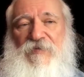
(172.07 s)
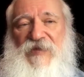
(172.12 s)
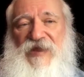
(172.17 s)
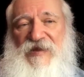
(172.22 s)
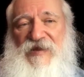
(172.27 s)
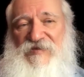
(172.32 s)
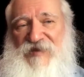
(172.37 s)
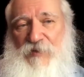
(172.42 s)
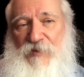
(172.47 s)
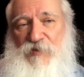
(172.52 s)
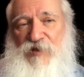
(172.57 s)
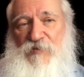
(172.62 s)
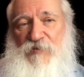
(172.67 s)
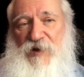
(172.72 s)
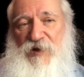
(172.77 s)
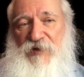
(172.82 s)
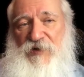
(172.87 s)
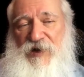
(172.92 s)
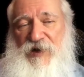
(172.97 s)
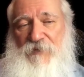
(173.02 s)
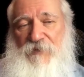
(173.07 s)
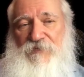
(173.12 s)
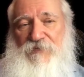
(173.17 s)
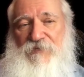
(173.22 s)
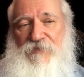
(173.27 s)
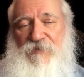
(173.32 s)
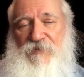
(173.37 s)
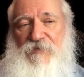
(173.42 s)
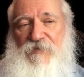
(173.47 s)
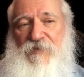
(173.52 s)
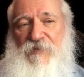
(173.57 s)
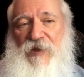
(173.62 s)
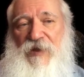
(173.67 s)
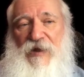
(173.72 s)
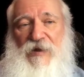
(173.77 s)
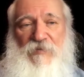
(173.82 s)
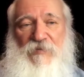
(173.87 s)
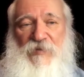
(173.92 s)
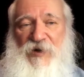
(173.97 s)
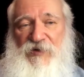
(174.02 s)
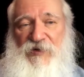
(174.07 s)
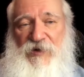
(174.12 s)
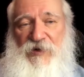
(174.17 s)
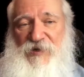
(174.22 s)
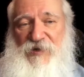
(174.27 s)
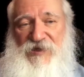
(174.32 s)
And the same with Miriam. Miriam